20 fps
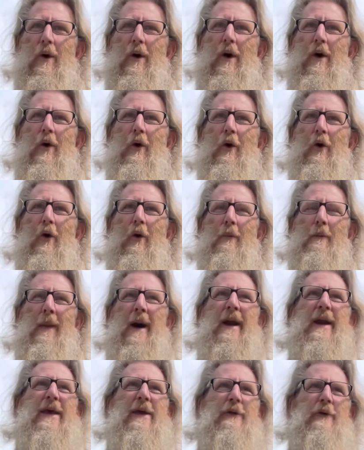or
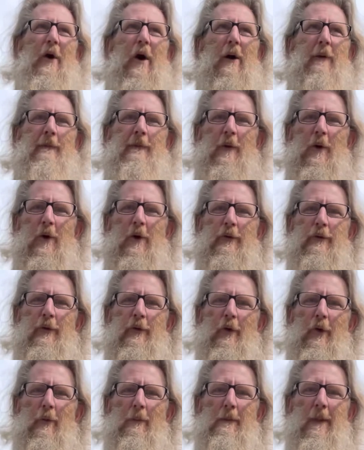money
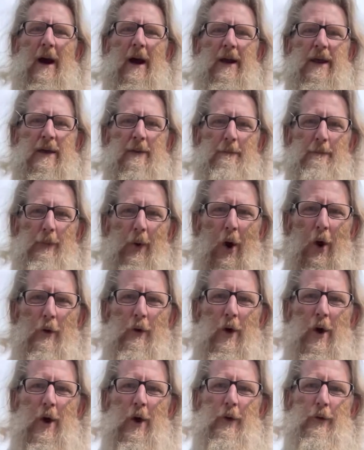diverted, or money
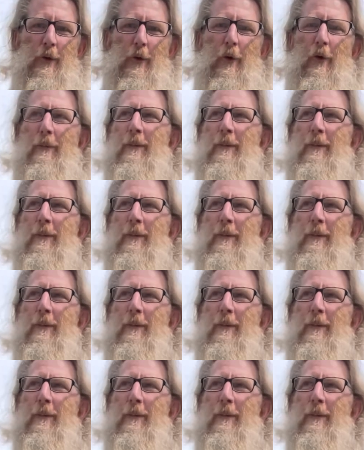borrowed, or